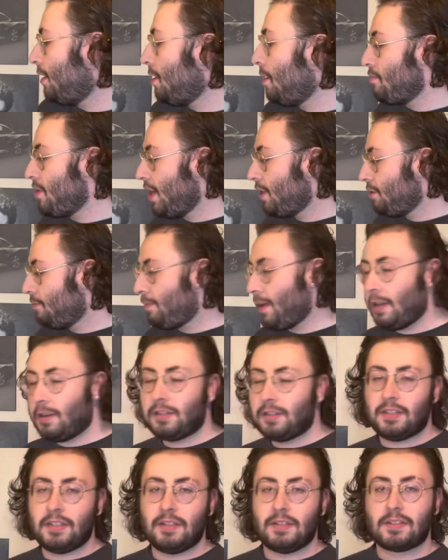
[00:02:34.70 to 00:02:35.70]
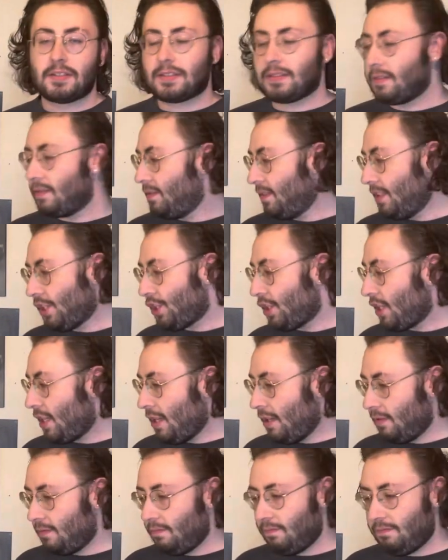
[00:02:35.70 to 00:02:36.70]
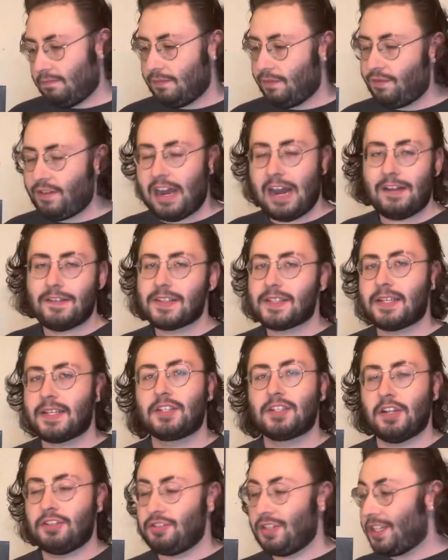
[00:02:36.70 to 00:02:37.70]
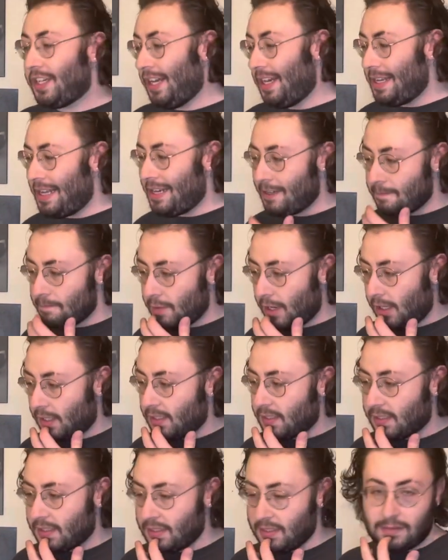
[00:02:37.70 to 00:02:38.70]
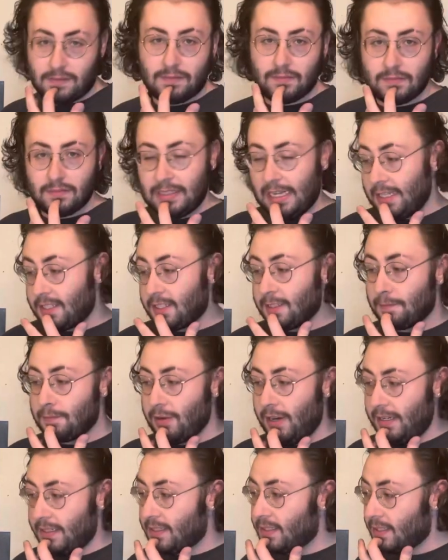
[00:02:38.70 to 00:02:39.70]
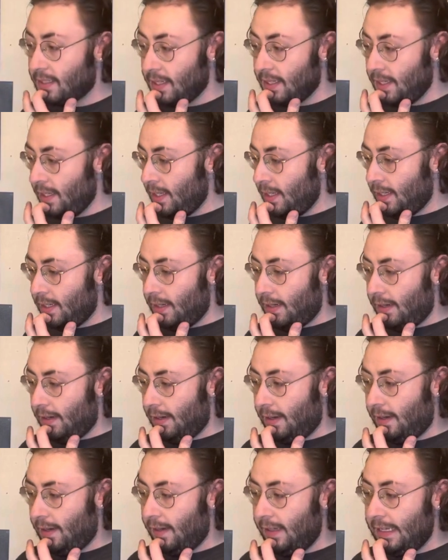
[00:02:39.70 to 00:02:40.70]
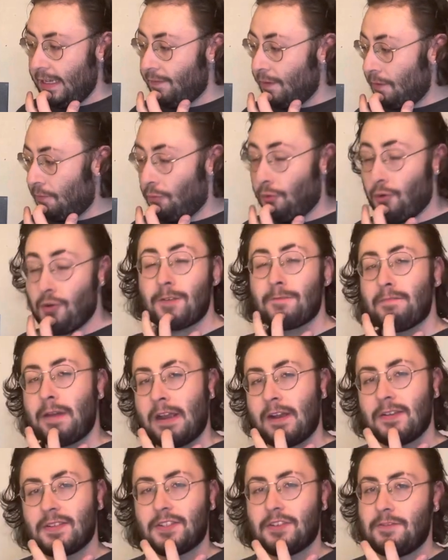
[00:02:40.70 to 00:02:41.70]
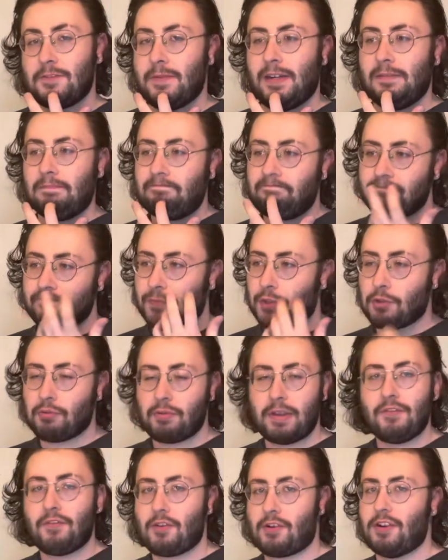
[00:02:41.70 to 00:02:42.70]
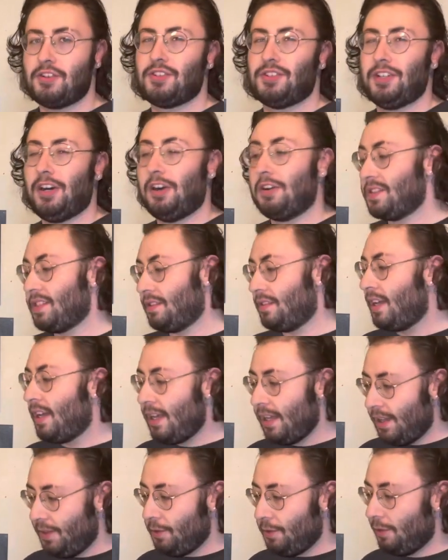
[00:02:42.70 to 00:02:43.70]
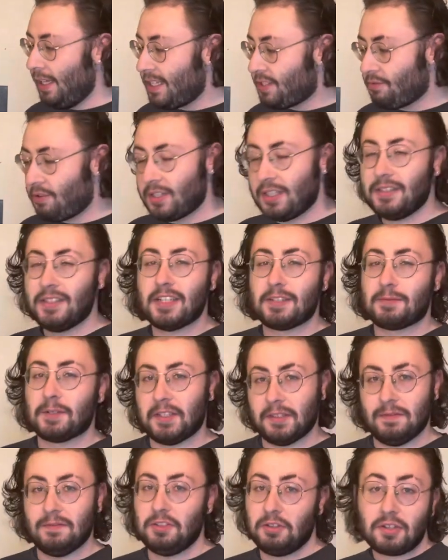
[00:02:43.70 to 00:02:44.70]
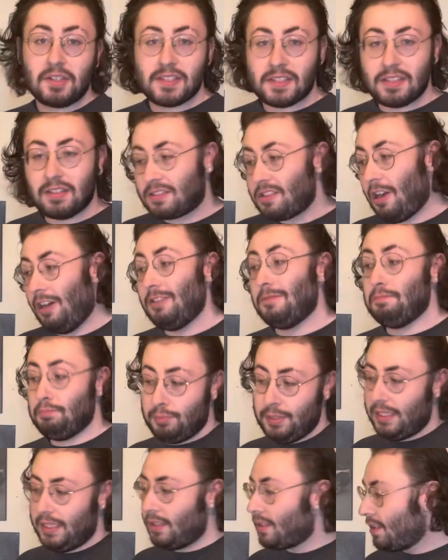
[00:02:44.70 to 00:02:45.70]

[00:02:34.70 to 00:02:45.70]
a brand new pair of these, dishing out 500-600 Canadian bucks, because that's the price. Even worn pairs, they're about $300-400, and they're less worn than this, but you can still call them beat.